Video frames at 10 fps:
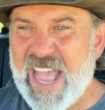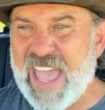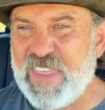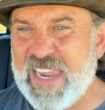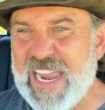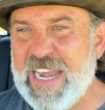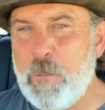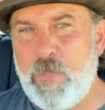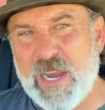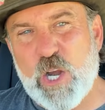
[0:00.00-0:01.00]
I think any
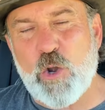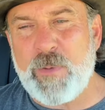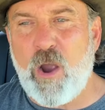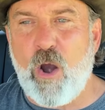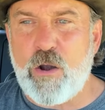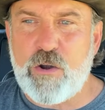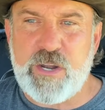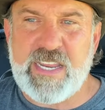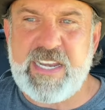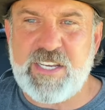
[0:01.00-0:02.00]
bigger would be harder
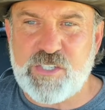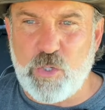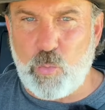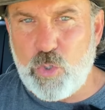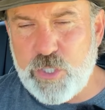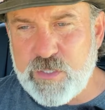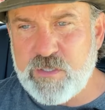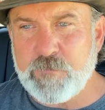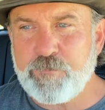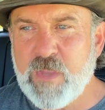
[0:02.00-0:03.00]
to get it into the
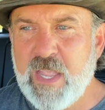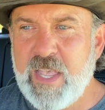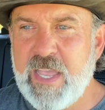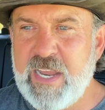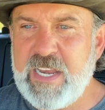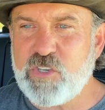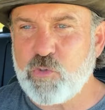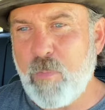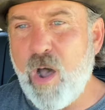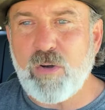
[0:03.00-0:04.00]
woods, and any
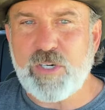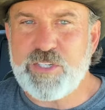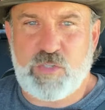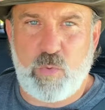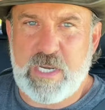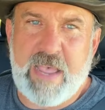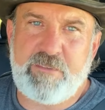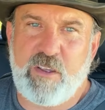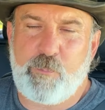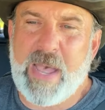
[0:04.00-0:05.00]
smaller just wouldn't have
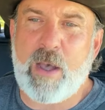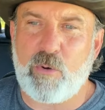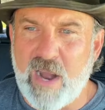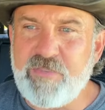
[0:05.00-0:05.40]
enough power.